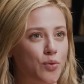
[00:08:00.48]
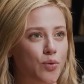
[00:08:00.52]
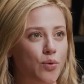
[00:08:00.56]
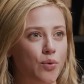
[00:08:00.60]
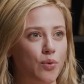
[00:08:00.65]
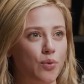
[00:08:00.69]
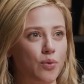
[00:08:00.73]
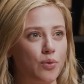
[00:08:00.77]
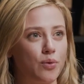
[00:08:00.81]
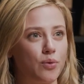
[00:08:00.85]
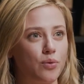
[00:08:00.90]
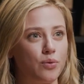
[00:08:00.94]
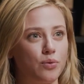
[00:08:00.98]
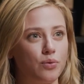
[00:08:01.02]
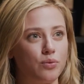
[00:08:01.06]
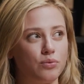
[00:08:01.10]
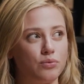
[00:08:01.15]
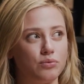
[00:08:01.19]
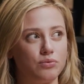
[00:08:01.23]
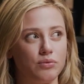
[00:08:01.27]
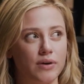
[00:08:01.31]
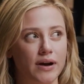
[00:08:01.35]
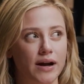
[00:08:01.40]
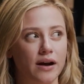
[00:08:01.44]

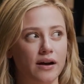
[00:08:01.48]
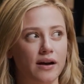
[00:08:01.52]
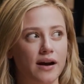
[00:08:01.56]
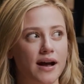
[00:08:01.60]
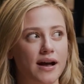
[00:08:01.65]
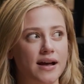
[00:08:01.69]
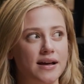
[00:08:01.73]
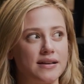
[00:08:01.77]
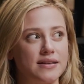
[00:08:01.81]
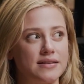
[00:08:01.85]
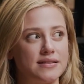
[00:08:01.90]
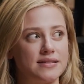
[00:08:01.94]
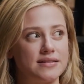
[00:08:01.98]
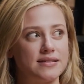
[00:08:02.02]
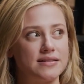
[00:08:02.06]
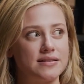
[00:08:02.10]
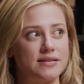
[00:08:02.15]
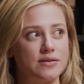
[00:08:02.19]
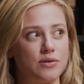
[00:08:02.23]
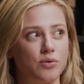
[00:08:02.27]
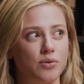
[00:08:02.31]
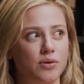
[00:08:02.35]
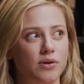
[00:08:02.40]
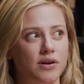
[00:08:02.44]

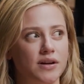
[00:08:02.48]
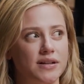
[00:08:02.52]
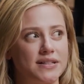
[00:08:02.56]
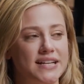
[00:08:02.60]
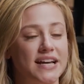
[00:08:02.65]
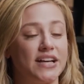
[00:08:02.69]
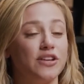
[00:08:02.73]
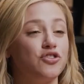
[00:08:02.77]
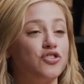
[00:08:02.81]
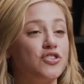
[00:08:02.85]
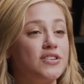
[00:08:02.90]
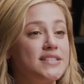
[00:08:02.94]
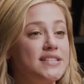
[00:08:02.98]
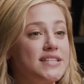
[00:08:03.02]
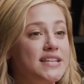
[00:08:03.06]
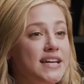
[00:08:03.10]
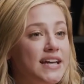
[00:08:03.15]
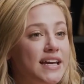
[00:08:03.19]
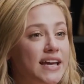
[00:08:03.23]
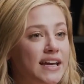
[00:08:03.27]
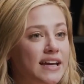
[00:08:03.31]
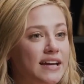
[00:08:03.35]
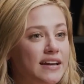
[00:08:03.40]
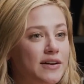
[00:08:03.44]
or attention
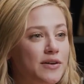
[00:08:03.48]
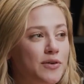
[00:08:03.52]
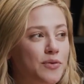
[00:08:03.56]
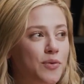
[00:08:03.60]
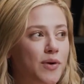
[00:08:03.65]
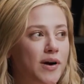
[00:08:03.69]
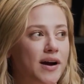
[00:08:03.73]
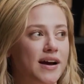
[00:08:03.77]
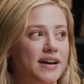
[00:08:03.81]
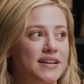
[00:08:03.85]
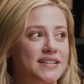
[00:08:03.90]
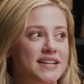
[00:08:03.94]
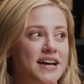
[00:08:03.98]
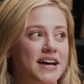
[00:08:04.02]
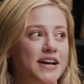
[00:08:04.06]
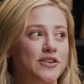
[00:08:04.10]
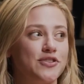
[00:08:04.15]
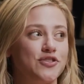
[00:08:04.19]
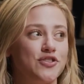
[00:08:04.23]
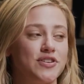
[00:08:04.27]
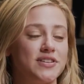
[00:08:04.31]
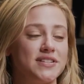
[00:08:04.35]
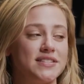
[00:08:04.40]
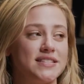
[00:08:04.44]
seeking, whereas I
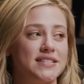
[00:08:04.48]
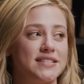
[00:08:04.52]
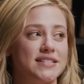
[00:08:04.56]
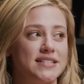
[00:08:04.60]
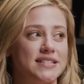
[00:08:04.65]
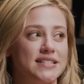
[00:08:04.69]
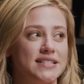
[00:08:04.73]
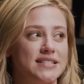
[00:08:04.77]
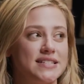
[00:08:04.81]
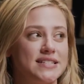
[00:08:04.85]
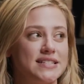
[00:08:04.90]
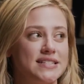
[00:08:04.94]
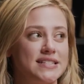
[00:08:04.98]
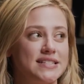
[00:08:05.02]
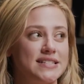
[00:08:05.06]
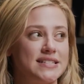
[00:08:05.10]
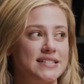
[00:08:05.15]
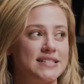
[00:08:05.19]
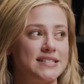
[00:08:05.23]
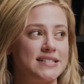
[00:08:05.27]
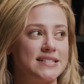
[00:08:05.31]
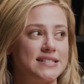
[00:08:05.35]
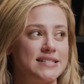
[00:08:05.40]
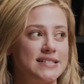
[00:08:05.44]
just
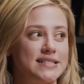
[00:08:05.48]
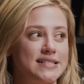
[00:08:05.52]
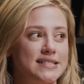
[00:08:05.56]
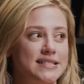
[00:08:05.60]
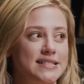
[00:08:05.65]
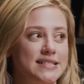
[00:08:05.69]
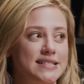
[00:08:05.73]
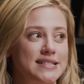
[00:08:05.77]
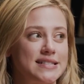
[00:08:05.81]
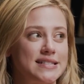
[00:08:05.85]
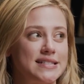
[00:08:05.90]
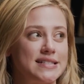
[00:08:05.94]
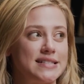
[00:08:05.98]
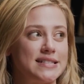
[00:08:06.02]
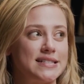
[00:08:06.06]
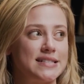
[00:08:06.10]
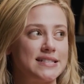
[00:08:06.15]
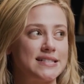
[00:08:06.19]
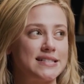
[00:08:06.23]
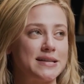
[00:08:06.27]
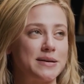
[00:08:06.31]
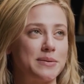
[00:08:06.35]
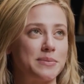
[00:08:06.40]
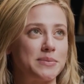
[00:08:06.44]

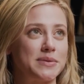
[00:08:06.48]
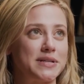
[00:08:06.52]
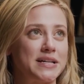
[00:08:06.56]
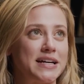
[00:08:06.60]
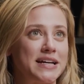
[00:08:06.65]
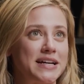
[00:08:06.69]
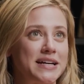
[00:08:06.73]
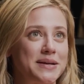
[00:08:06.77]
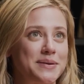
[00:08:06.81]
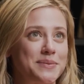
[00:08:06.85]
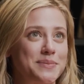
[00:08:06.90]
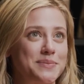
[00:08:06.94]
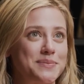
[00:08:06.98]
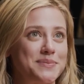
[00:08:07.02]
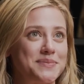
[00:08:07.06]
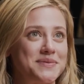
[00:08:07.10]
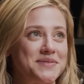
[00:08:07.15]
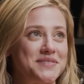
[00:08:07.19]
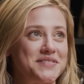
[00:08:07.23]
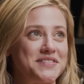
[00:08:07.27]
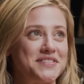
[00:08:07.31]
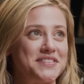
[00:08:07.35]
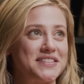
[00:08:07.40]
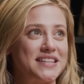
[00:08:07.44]

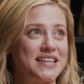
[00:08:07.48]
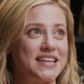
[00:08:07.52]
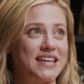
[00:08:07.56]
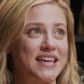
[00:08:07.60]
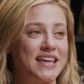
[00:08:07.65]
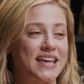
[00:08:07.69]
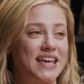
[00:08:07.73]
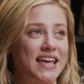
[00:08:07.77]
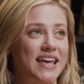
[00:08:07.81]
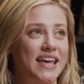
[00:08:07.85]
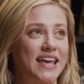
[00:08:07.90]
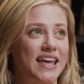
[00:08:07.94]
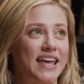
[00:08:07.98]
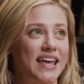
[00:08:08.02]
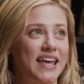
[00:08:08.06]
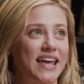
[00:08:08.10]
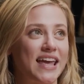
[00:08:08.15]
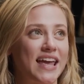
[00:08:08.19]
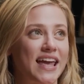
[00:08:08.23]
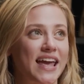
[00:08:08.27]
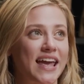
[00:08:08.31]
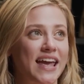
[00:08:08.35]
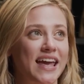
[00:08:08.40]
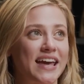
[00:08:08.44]
sometimes
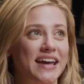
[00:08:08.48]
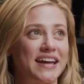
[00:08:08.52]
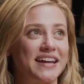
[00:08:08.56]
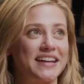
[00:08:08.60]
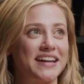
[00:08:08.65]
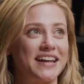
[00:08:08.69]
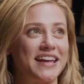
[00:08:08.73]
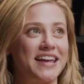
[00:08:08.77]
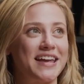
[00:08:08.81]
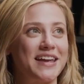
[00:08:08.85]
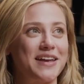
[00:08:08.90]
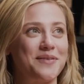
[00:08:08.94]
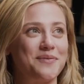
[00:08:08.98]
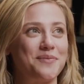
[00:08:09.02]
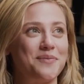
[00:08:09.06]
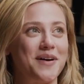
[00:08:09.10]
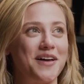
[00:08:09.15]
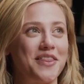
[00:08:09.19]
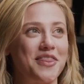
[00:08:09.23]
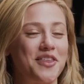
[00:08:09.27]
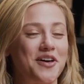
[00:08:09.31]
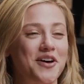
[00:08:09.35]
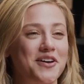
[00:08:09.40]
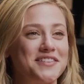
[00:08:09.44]
can't keep
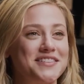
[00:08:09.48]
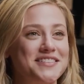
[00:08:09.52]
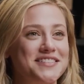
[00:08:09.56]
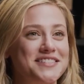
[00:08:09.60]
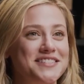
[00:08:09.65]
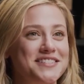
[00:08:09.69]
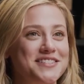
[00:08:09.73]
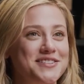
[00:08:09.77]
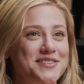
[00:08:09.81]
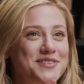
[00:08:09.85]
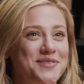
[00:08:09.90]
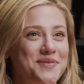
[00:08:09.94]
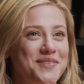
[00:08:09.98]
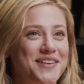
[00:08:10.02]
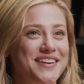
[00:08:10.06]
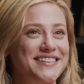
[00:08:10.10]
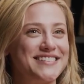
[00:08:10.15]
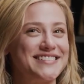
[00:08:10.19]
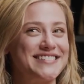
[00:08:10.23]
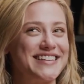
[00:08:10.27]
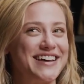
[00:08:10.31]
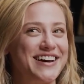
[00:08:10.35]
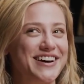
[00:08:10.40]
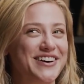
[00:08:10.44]
my thoughts to
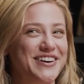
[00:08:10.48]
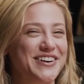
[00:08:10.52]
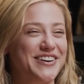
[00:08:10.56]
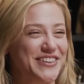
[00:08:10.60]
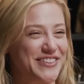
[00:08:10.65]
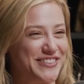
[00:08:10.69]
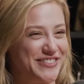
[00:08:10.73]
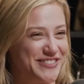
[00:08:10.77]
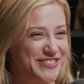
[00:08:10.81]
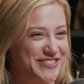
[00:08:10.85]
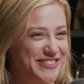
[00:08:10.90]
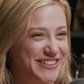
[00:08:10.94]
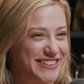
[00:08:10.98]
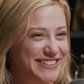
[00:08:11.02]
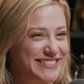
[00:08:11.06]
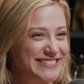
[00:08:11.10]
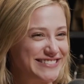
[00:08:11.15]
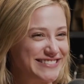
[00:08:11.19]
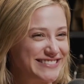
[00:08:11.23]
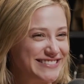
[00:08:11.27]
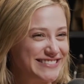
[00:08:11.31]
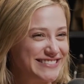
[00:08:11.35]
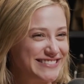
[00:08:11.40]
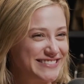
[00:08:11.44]
myself.
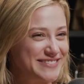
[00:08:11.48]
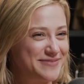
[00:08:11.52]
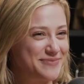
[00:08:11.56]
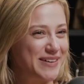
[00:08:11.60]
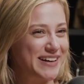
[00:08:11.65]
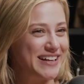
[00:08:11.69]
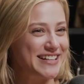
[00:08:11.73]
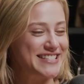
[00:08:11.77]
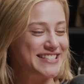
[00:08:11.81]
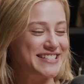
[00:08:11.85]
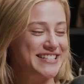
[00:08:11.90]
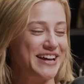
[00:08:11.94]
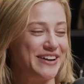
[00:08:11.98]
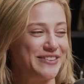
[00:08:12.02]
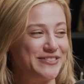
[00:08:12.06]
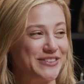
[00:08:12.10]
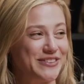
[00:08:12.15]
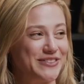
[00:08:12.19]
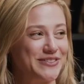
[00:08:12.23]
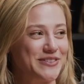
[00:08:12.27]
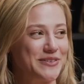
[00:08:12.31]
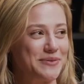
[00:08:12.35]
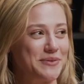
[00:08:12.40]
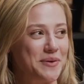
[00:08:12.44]
But it's
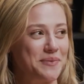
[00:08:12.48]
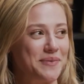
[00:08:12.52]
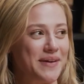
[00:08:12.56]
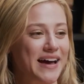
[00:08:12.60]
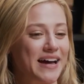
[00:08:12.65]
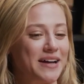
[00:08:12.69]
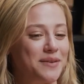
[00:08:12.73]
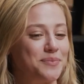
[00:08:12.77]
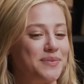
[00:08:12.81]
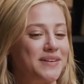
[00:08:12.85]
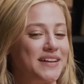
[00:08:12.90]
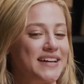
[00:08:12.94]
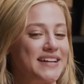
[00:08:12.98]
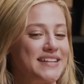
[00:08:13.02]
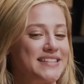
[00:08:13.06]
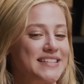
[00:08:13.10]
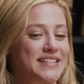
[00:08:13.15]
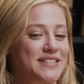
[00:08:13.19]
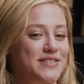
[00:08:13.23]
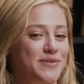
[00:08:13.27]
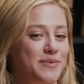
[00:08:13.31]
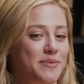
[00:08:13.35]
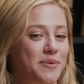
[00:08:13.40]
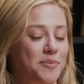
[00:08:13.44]
never from a bad place.
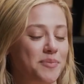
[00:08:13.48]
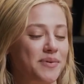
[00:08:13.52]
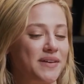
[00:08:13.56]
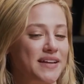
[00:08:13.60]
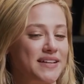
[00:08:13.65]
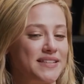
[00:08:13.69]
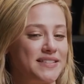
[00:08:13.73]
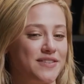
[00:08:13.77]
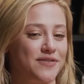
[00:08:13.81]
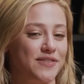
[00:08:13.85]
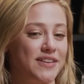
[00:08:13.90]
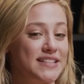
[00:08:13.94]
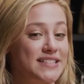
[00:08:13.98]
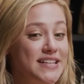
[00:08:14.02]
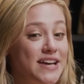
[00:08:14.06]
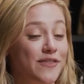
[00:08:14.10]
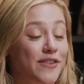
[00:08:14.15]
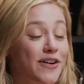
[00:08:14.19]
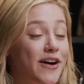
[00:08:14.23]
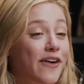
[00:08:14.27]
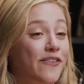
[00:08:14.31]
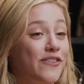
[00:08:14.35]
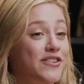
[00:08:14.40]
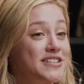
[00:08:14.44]
It's from a place of, let's
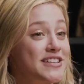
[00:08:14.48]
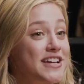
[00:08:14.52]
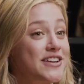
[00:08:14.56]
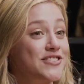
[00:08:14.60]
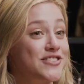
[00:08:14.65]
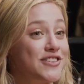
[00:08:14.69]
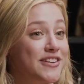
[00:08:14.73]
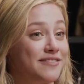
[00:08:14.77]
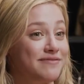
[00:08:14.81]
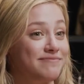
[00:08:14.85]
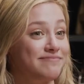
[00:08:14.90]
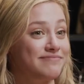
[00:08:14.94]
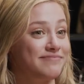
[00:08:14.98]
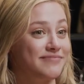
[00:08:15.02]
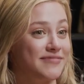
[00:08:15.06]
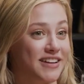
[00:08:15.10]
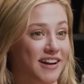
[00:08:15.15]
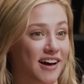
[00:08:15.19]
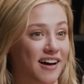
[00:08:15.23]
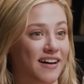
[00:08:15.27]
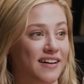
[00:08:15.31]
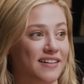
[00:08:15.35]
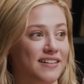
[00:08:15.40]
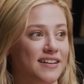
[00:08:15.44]
have a conversation.
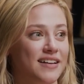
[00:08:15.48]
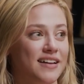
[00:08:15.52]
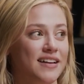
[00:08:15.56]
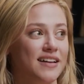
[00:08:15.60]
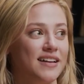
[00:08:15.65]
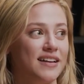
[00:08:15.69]
Not,